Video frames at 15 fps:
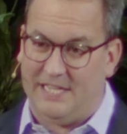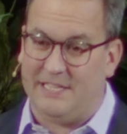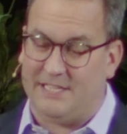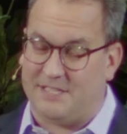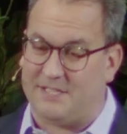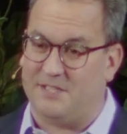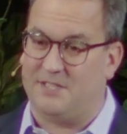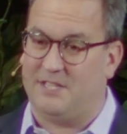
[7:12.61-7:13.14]

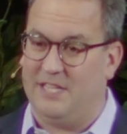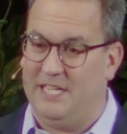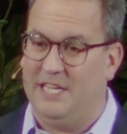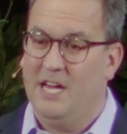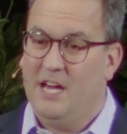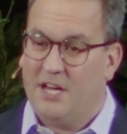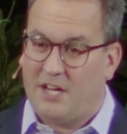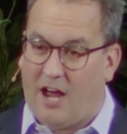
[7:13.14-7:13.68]
This is the
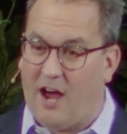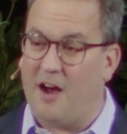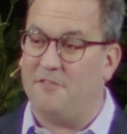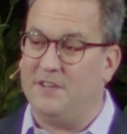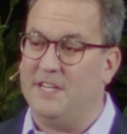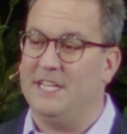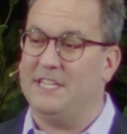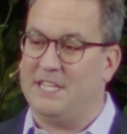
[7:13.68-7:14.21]

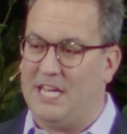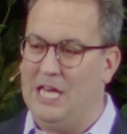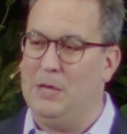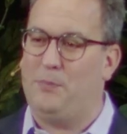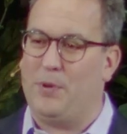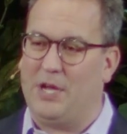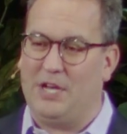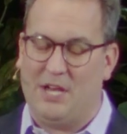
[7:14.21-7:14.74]

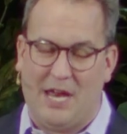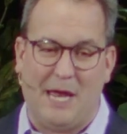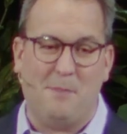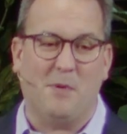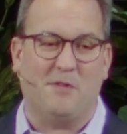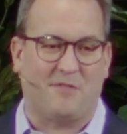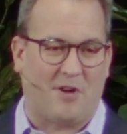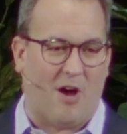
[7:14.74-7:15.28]
covenant-keeping name
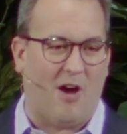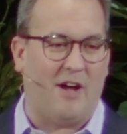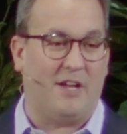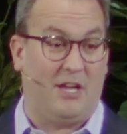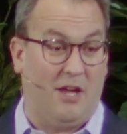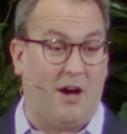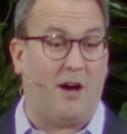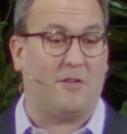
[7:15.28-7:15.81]
of
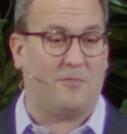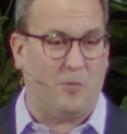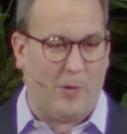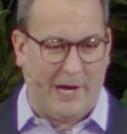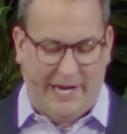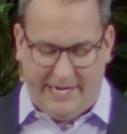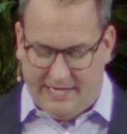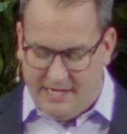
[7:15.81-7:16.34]
God,
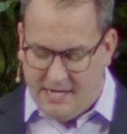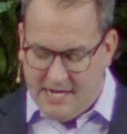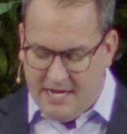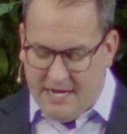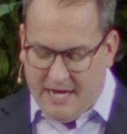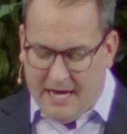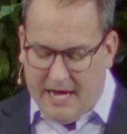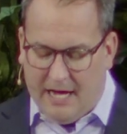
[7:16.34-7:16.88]
Yahweh.
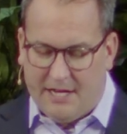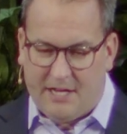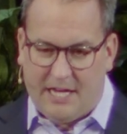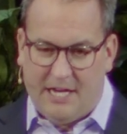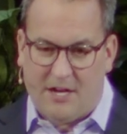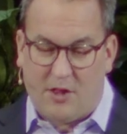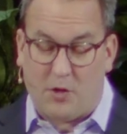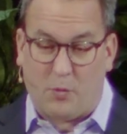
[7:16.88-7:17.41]
Uh,
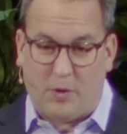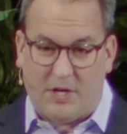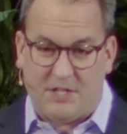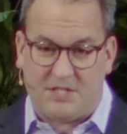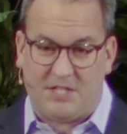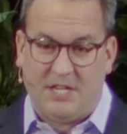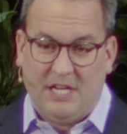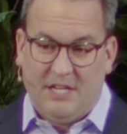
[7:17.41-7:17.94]
in other
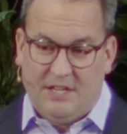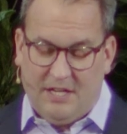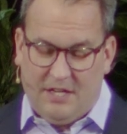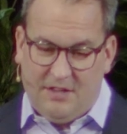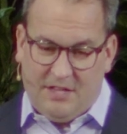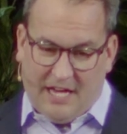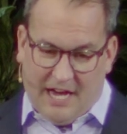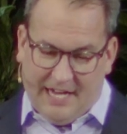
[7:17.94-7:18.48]
words, the,
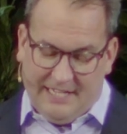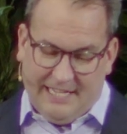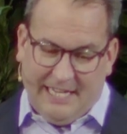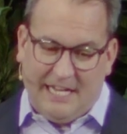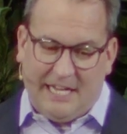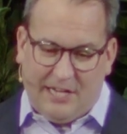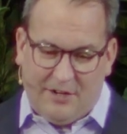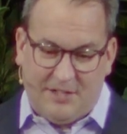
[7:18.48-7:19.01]
the
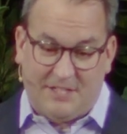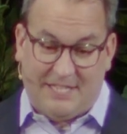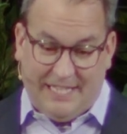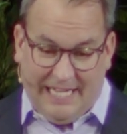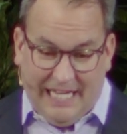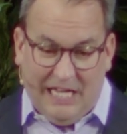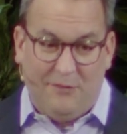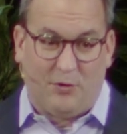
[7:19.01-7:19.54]
idea here is the
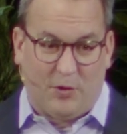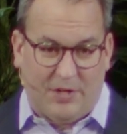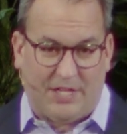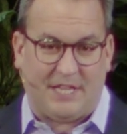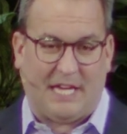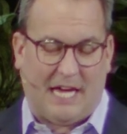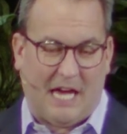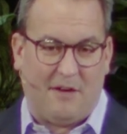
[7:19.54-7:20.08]
evil that
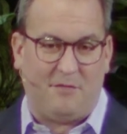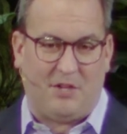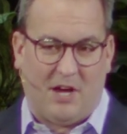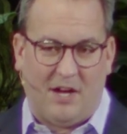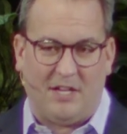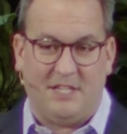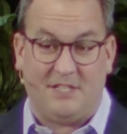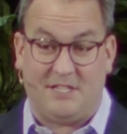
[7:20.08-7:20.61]
they have
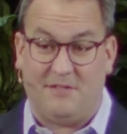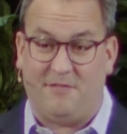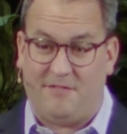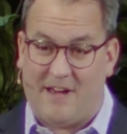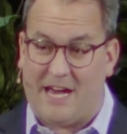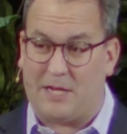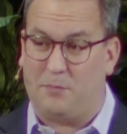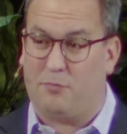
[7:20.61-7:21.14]
done is, in
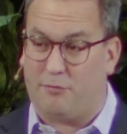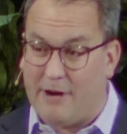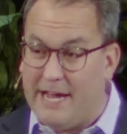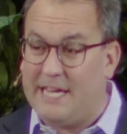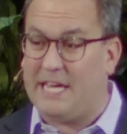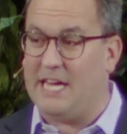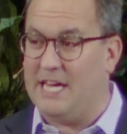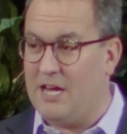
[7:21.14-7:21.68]
fact,
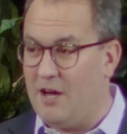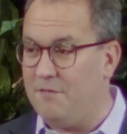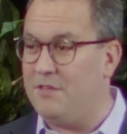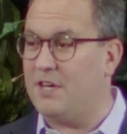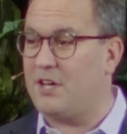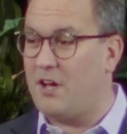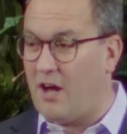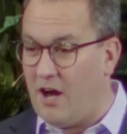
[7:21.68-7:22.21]
breaking of
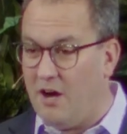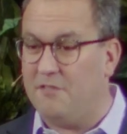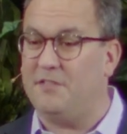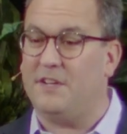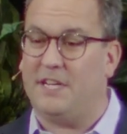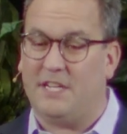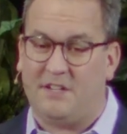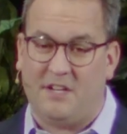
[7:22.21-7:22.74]
the
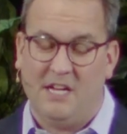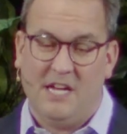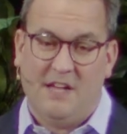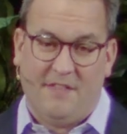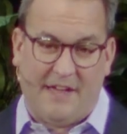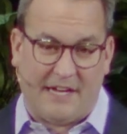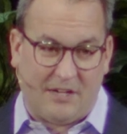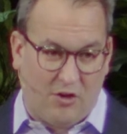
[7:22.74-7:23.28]
covenant
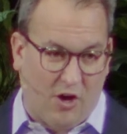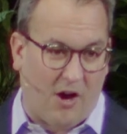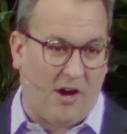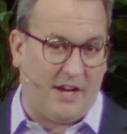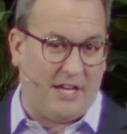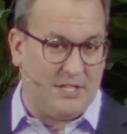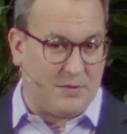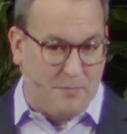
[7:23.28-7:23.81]
that
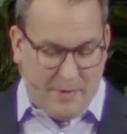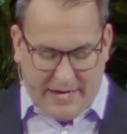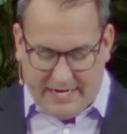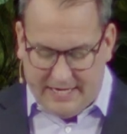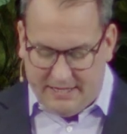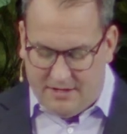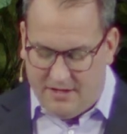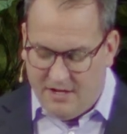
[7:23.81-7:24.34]
God has
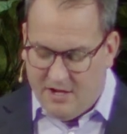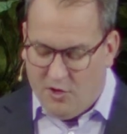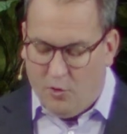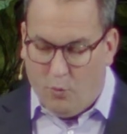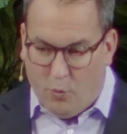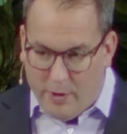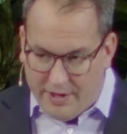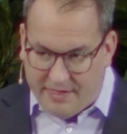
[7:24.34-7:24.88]
made
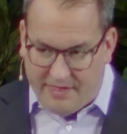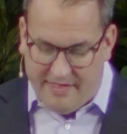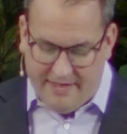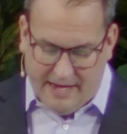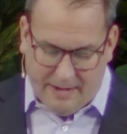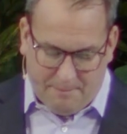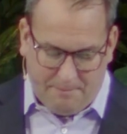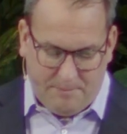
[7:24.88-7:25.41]
with
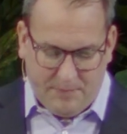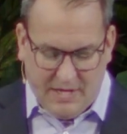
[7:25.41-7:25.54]
them.